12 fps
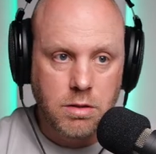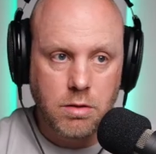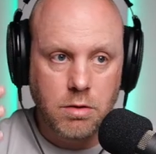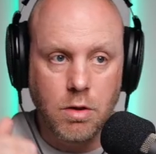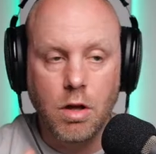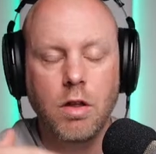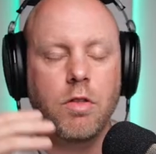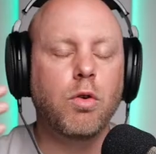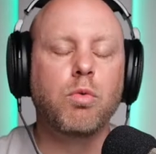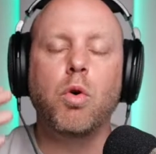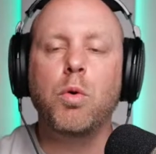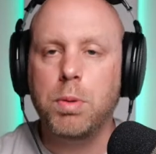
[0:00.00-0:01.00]
the
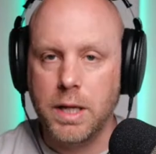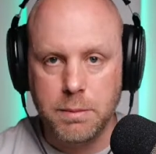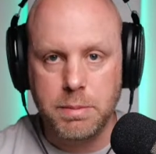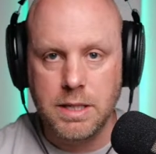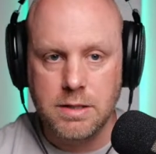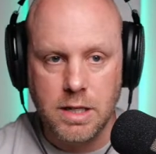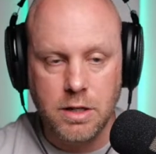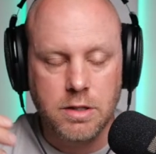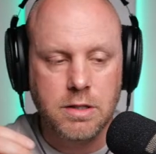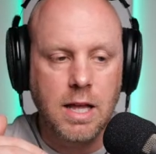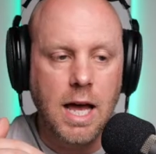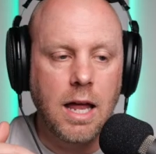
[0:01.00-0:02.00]
role-playing piece here is
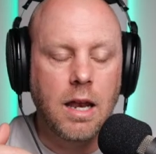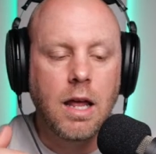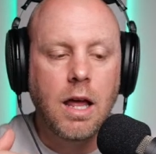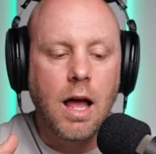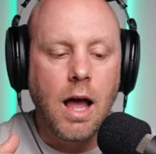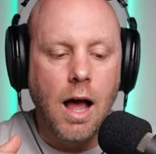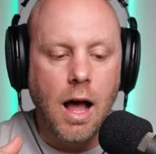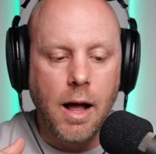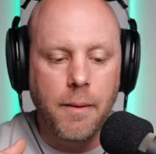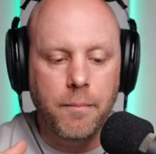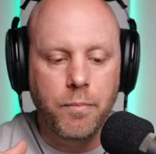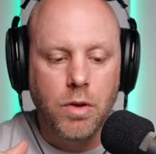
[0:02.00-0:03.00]
that
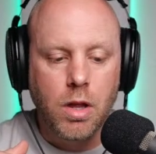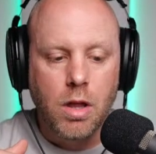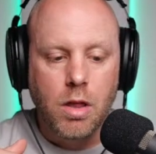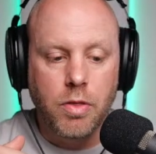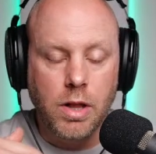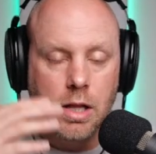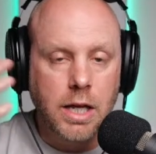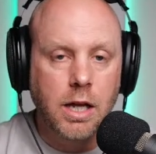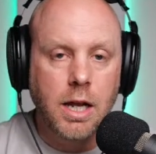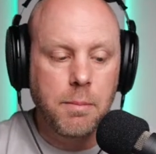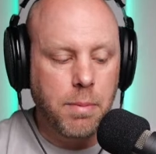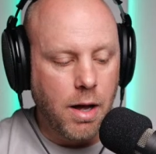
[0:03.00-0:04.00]
the Klingon
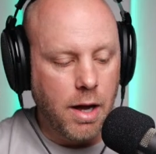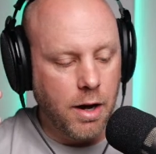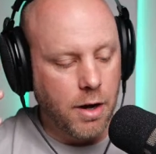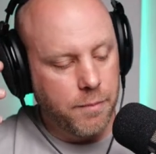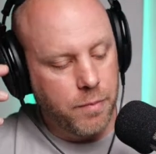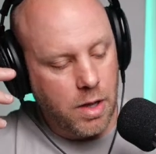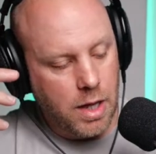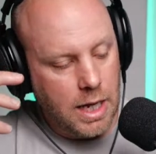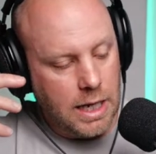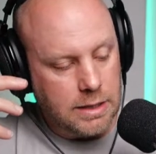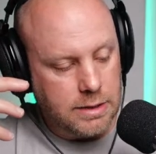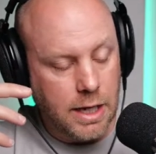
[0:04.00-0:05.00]
Empire
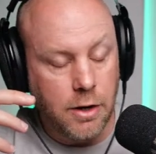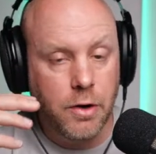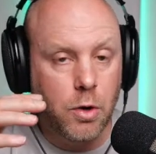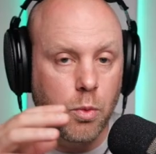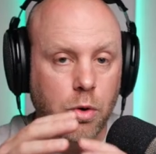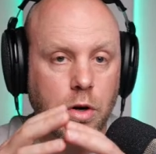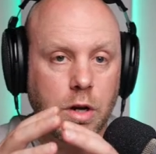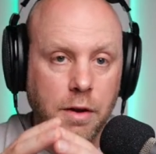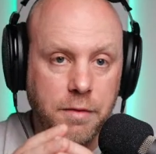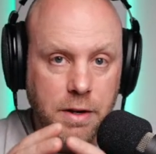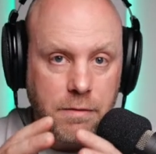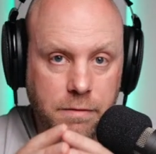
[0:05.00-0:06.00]
is hearing word of
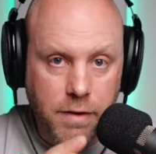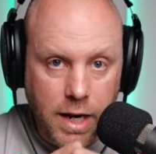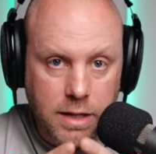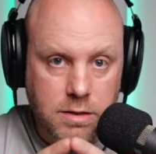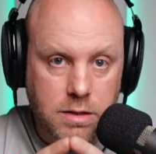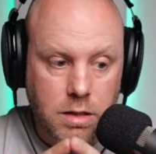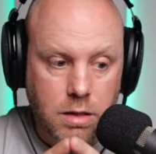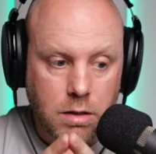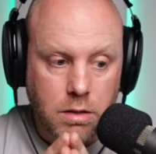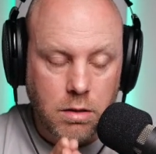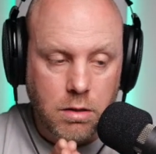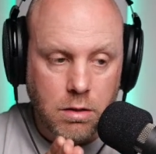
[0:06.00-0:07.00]
an advanced
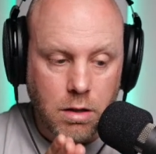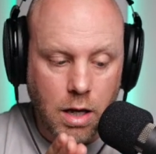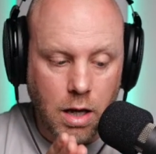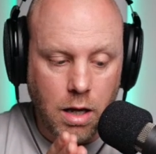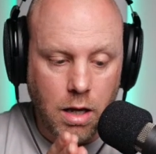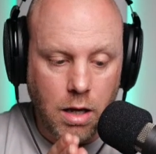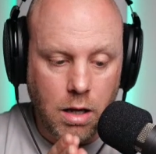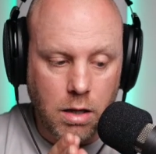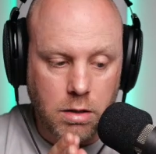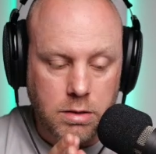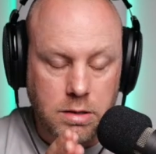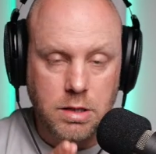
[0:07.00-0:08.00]

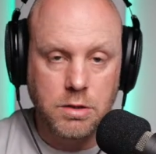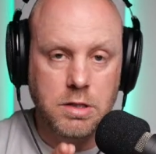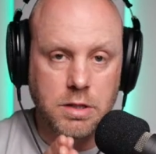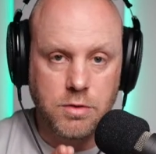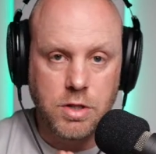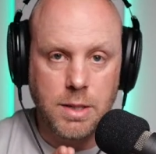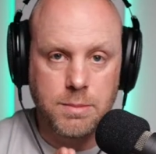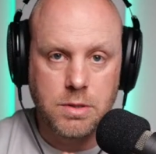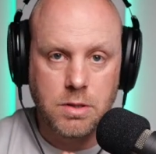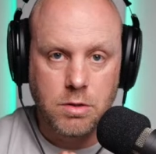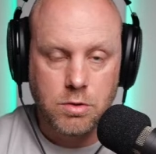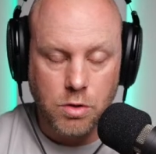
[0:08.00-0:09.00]
series of
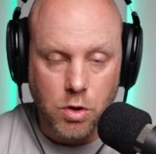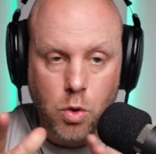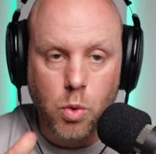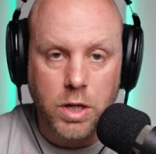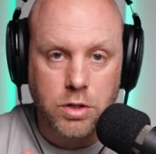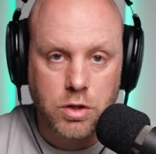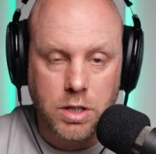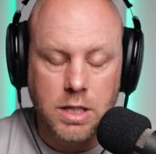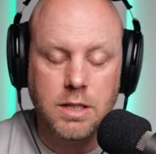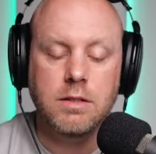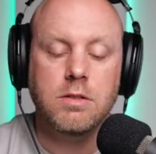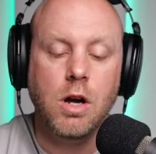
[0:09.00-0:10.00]
ships. So the question
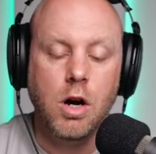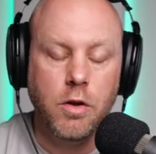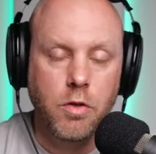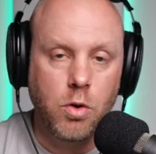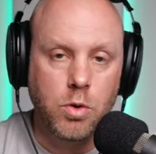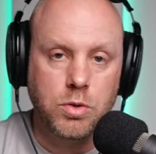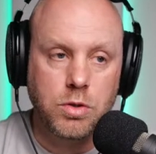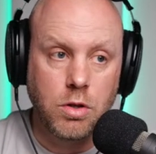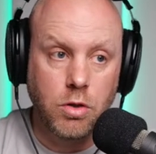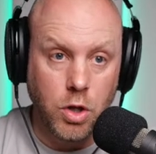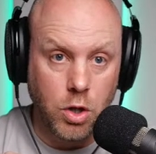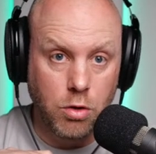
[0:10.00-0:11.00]
is, are those
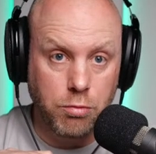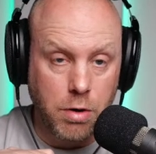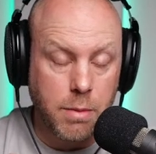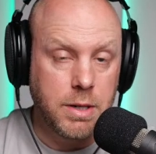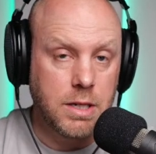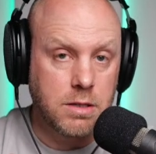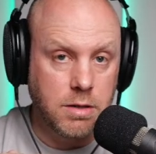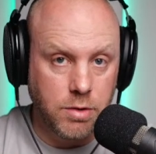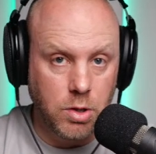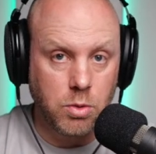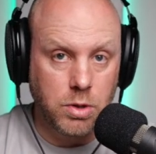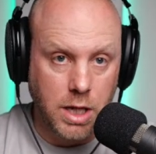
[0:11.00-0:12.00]
the remnants of the
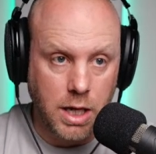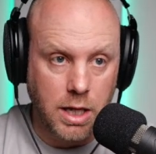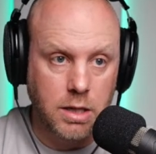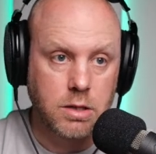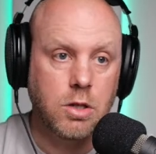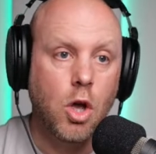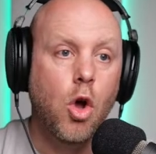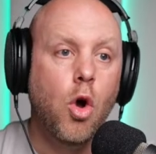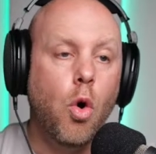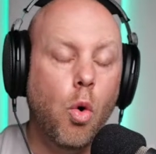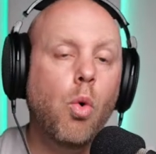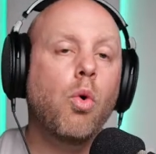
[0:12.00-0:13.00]
Old Kings,
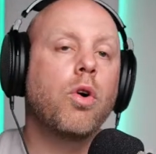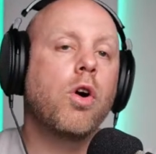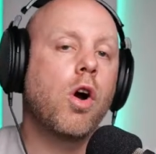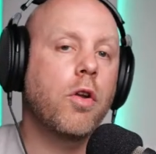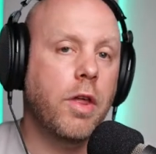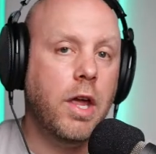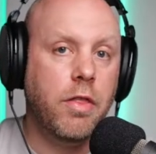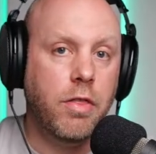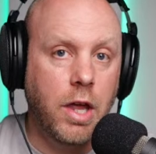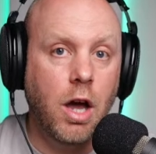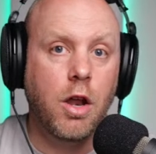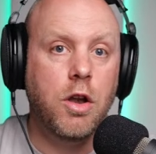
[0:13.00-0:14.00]
or are they
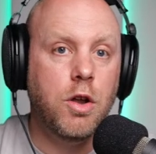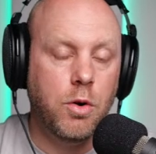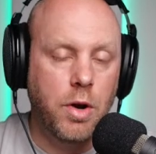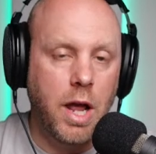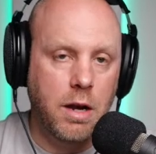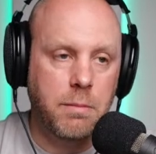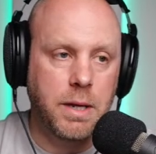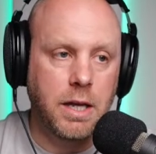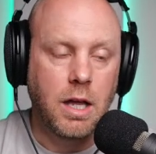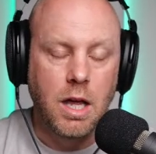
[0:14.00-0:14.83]
the unknown enemy?